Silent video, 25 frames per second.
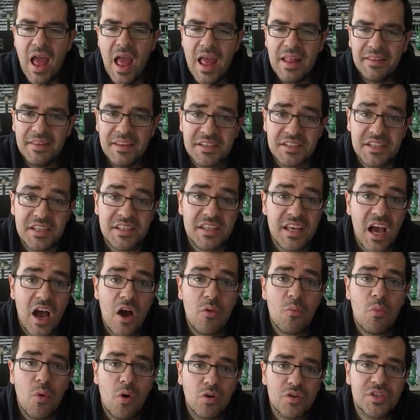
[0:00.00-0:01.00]
And this is
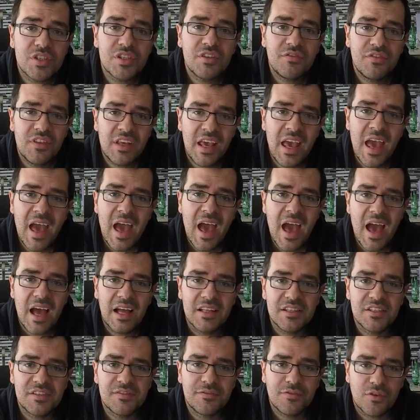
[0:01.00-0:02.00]
how most of the
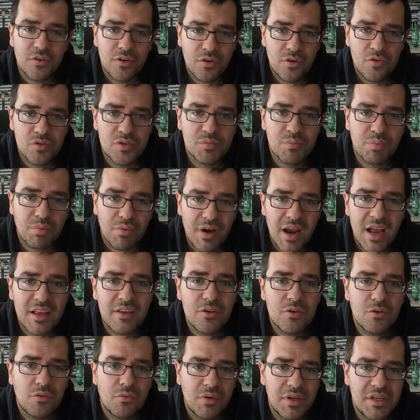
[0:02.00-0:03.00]
ads for those
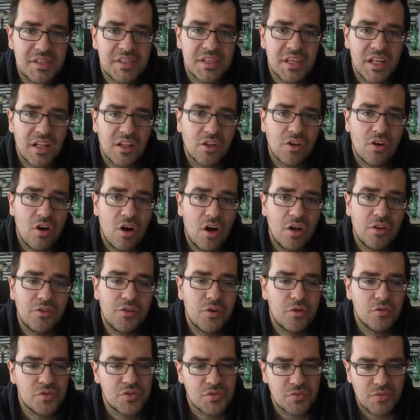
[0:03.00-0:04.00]
brand new resale
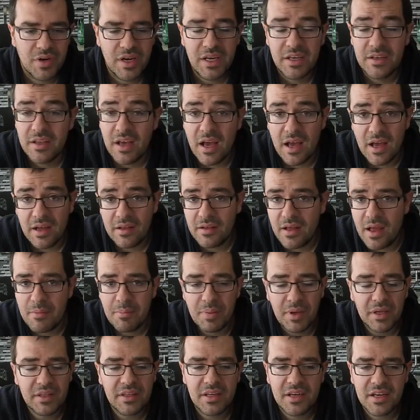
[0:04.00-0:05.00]
condos read. I
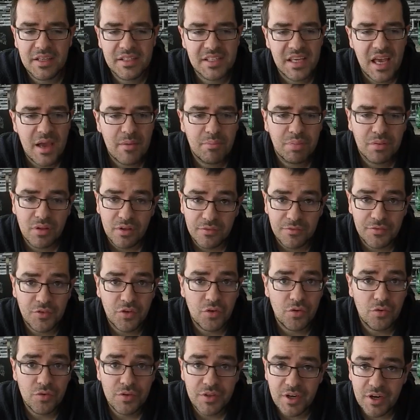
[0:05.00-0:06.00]
picked an example of
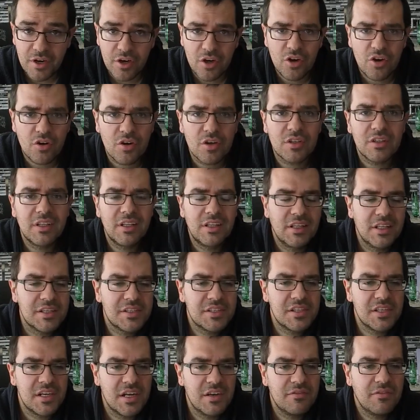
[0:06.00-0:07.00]
two that are currently
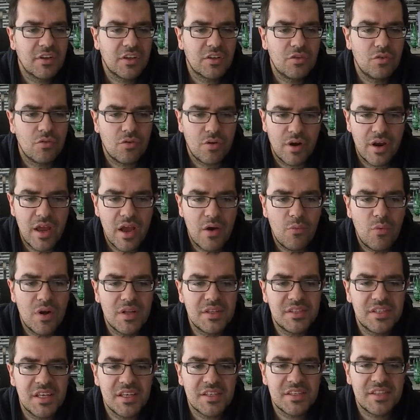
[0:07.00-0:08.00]
listed in Victoria.
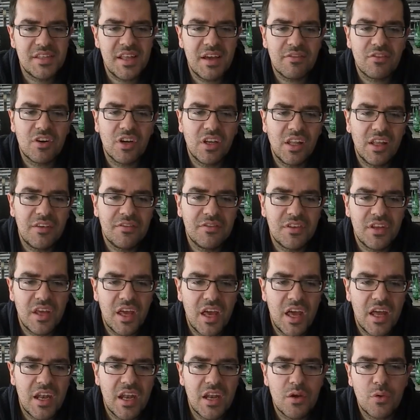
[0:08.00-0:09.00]
One says never lived
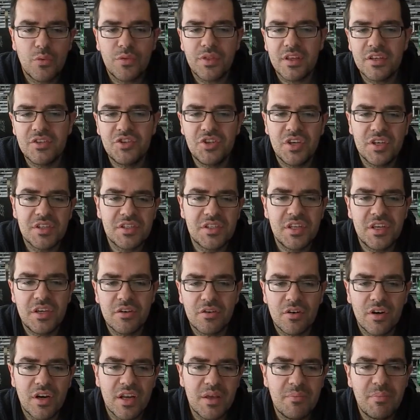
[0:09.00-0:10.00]
in and with the
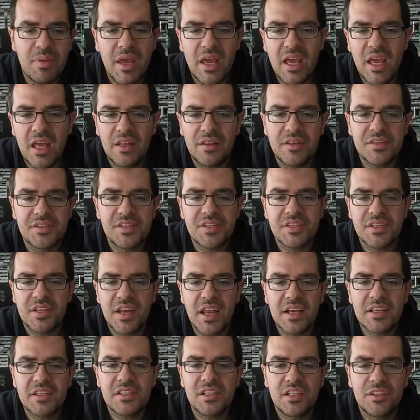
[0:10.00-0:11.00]
GST already paid, this is
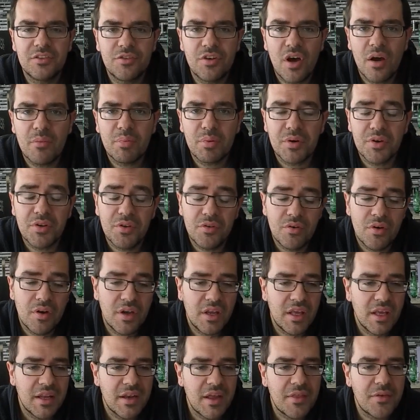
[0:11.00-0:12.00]
an excellent
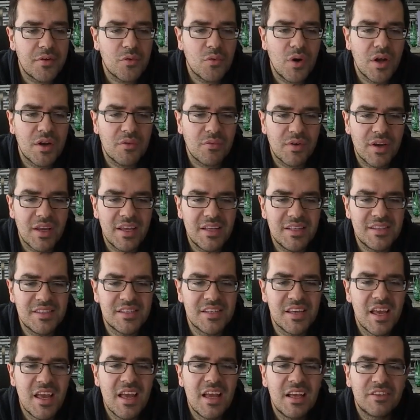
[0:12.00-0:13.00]
opportunity. Another one
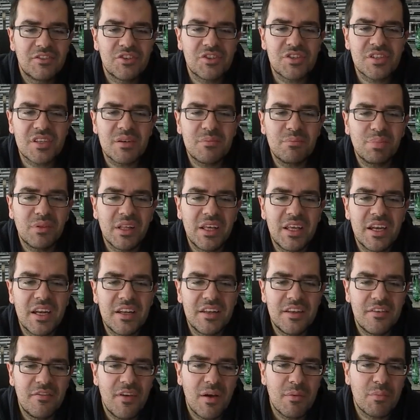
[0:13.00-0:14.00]
reads just
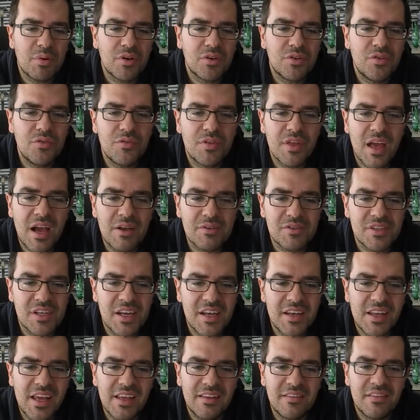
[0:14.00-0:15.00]
completed November
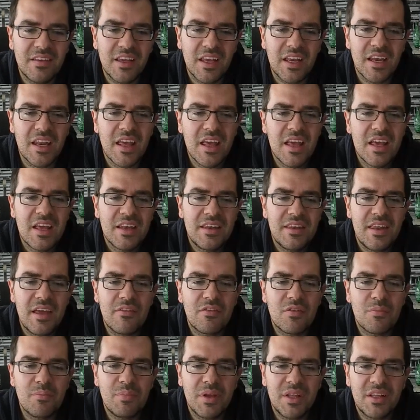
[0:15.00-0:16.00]
2018,
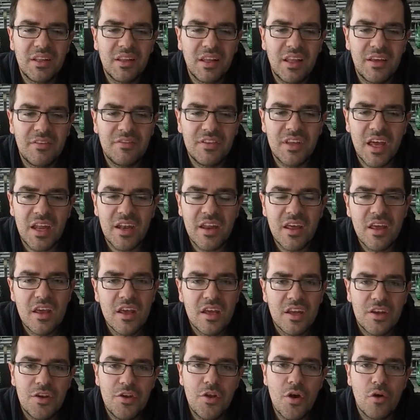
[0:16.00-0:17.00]
never been lived in,
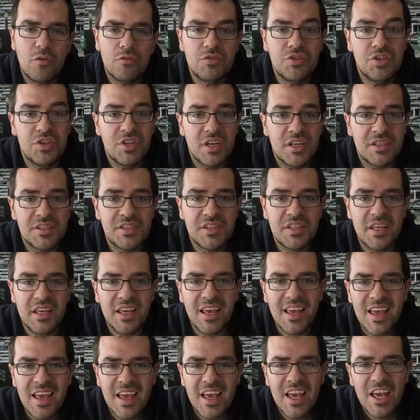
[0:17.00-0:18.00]
no
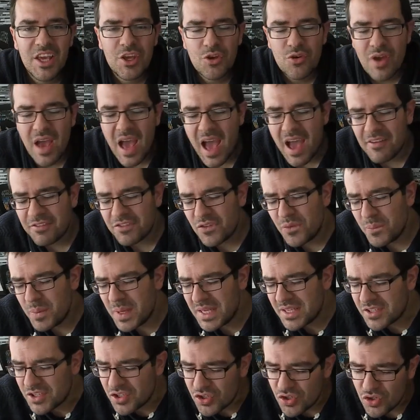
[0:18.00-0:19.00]
GST. You have to
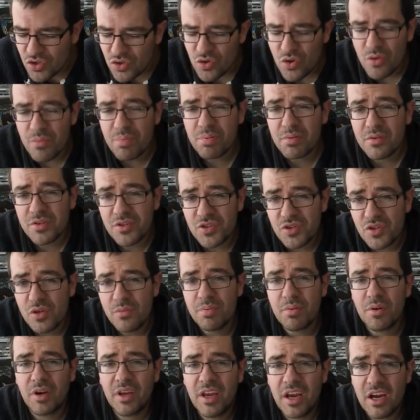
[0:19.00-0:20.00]
be
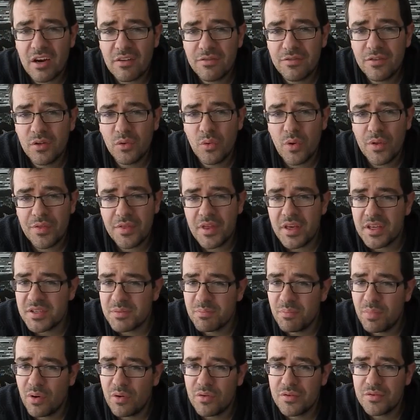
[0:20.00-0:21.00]
super careful with
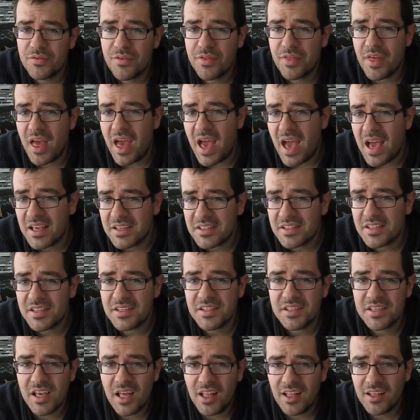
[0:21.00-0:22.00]
this, both as the
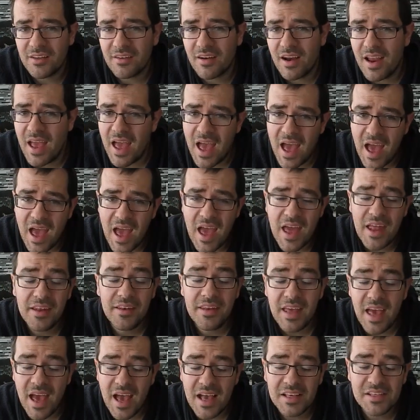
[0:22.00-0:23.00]
seller
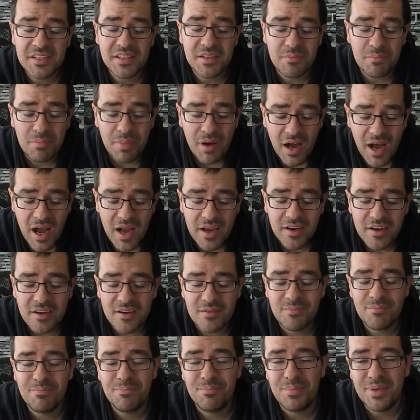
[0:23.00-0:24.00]
and as the
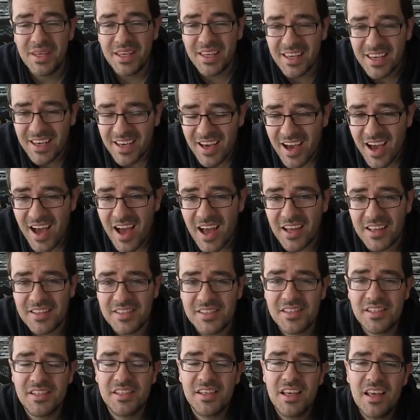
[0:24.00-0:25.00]
buyer,
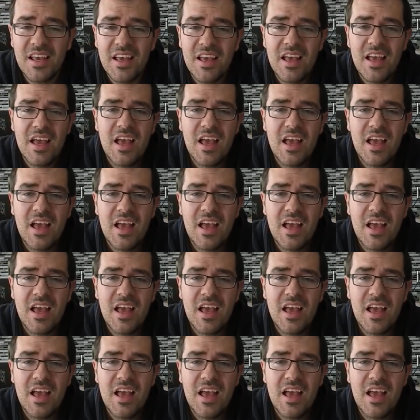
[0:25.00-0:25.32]
because